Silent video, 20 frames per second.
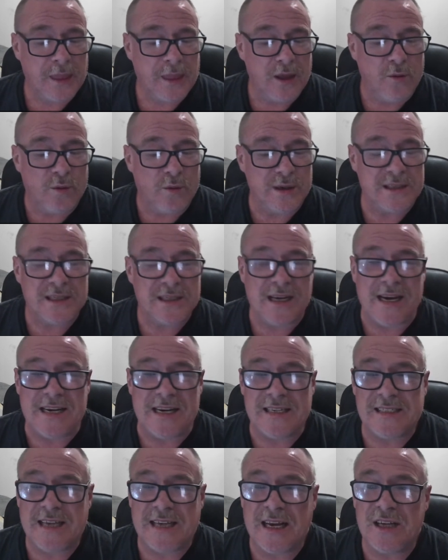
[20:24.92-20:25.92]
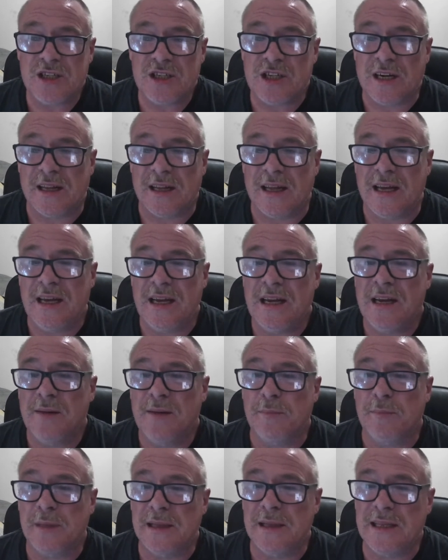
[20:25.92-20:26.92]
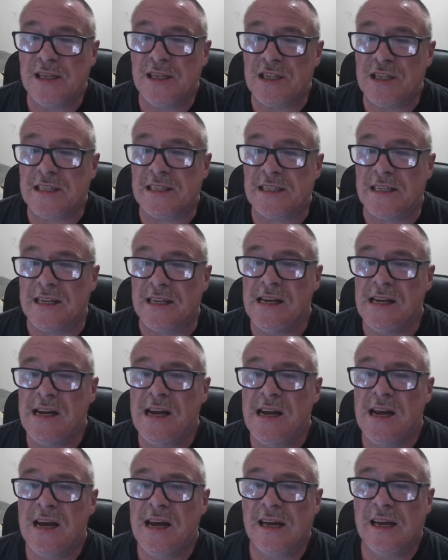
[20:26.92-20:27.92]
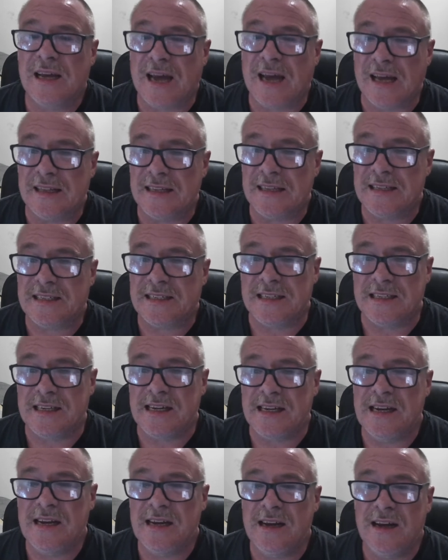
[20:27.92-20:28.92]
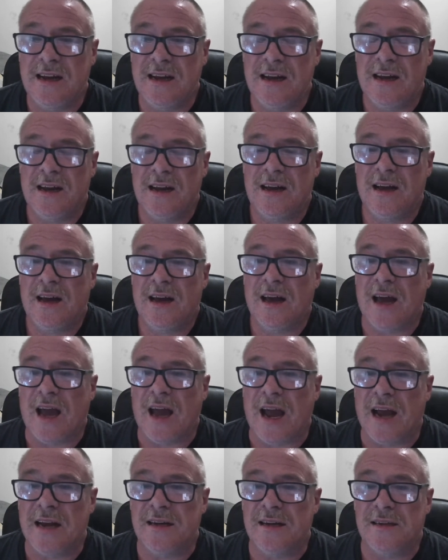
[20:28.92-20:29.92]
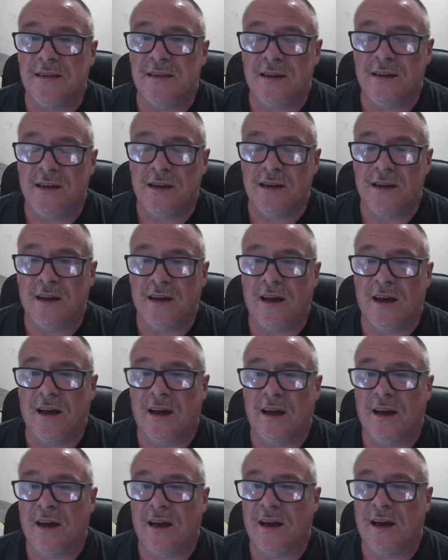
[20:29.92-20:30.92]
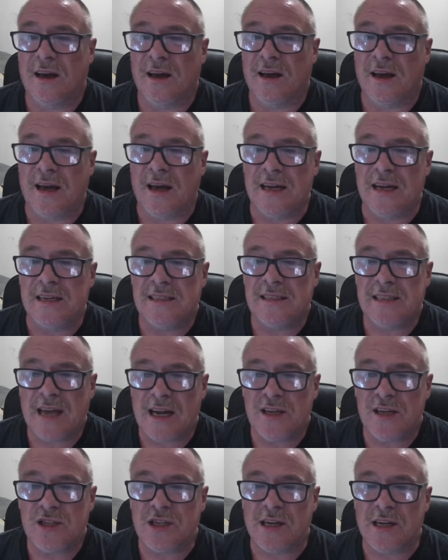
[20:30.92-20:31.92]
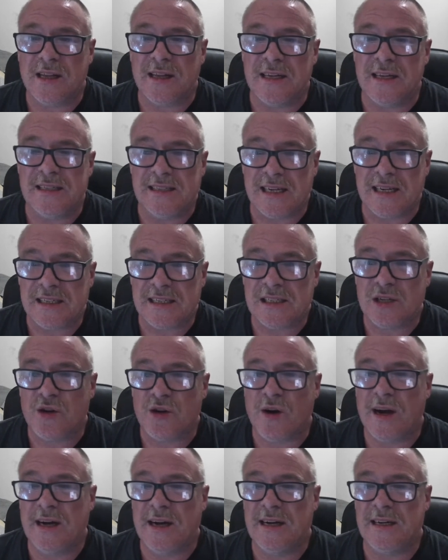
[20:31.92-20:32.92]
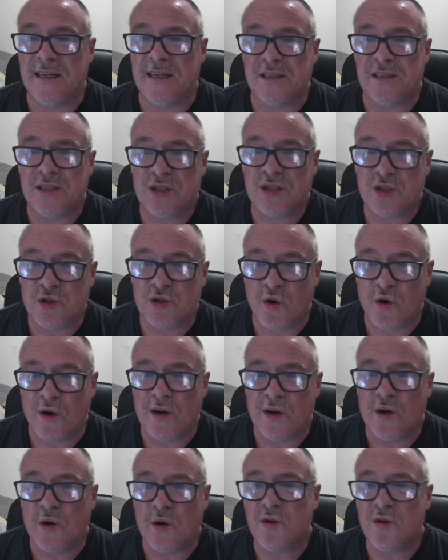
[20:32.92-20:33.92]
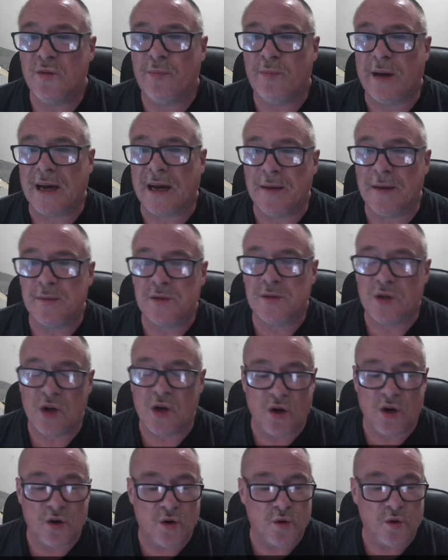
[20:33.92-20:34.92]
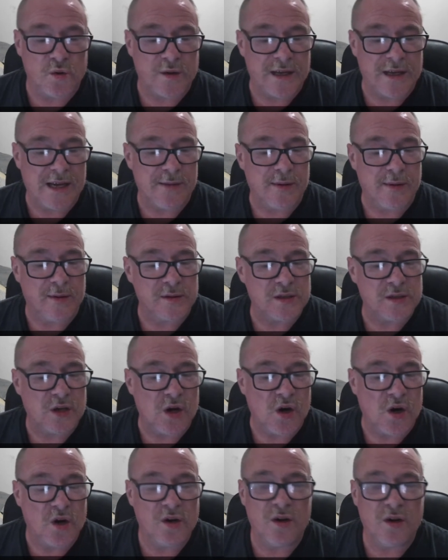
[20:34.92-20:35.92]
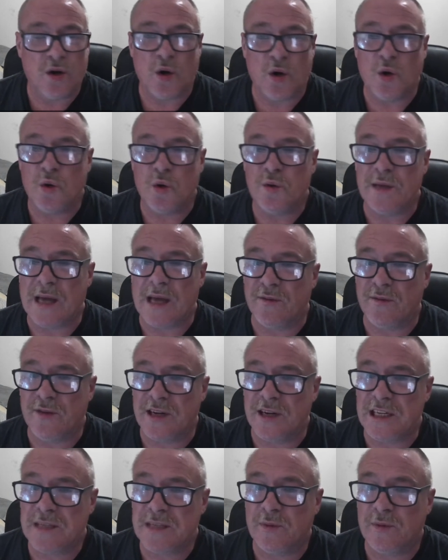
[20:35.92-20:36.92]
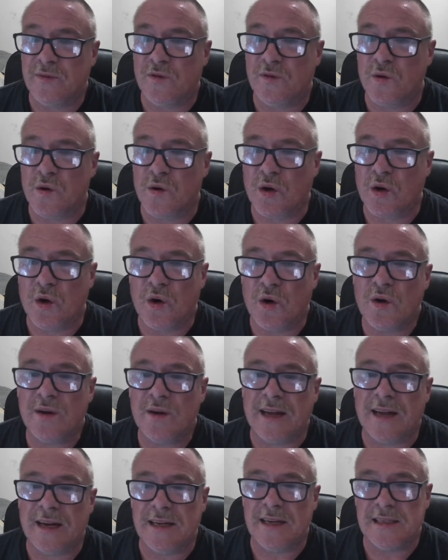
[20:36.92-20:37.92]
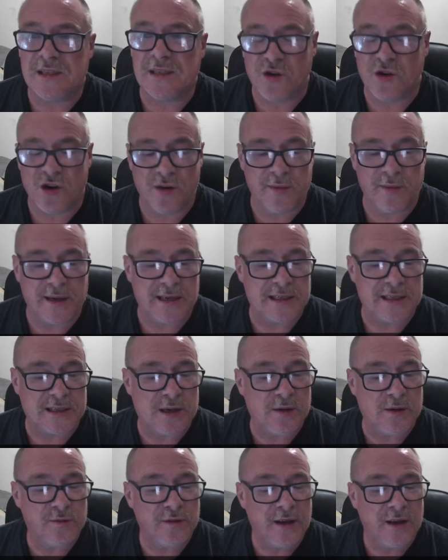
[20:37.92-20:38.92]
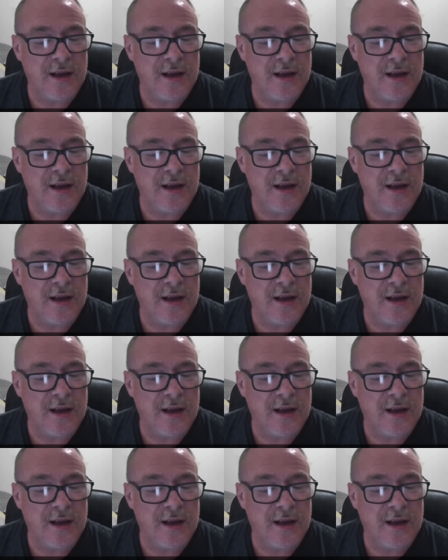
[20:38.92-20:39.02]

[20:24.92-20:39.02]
was intentionally, maliciously, callously, and intentionally desecrated and destroyed, all the backups gone, all the emails gone, all the evidence before a court, that is a crime in itself.